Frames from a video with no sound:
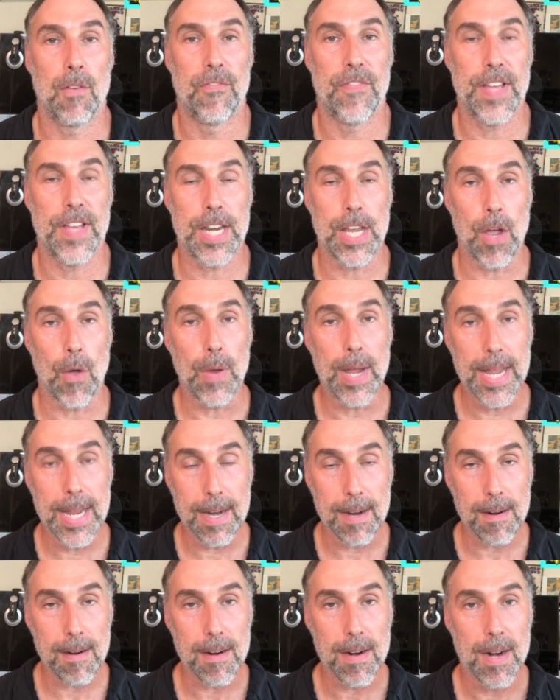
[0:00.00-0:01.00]
video
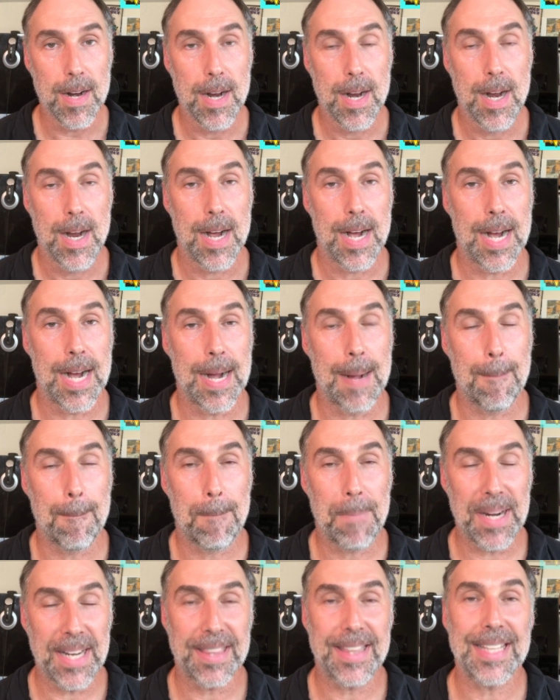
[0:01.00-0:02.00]
here.
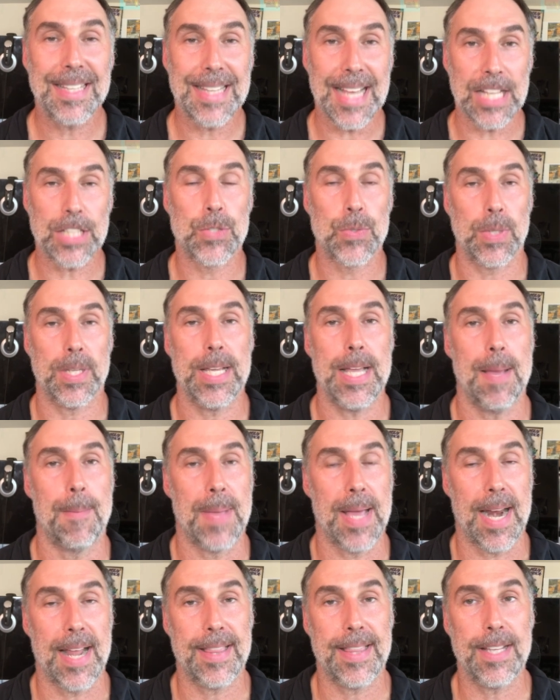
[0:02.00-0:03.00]
But I think that's really it,
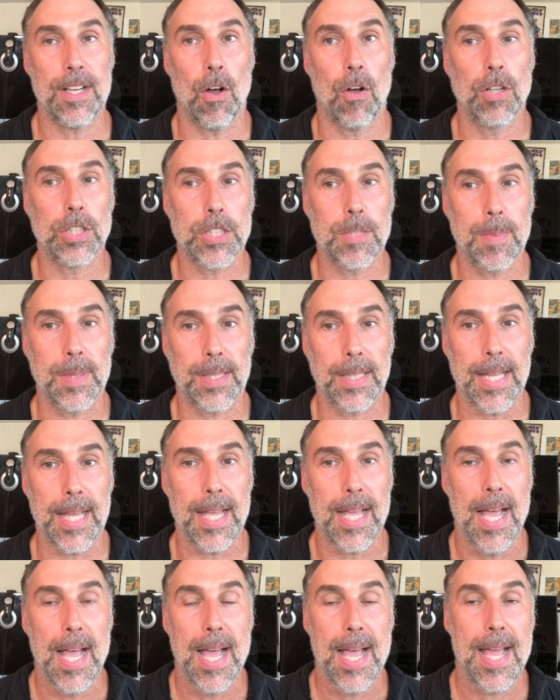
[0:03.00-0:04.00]
man. I think
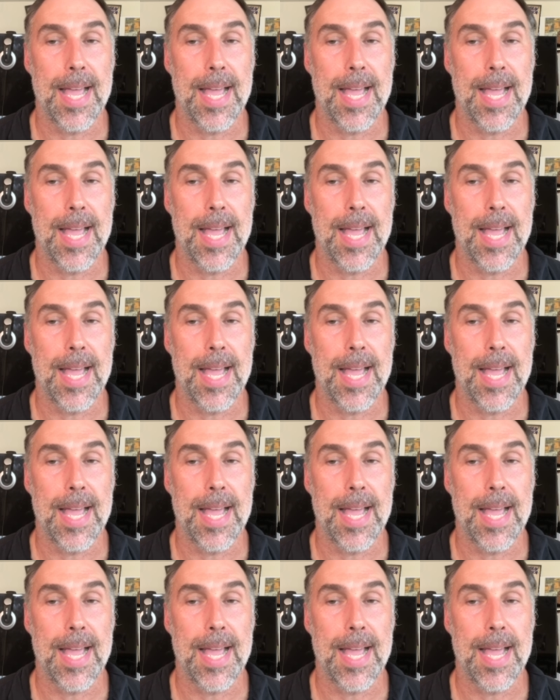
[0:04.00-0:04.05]
ultimately,